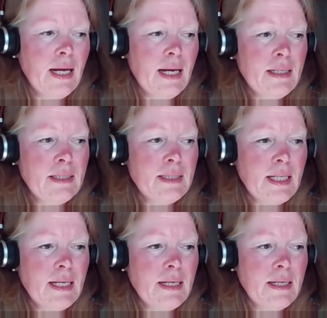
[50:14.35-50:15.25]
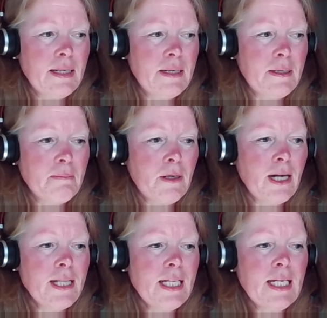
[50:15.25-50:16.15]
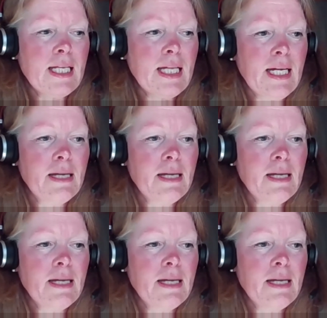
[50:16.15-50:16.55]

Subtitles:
And I think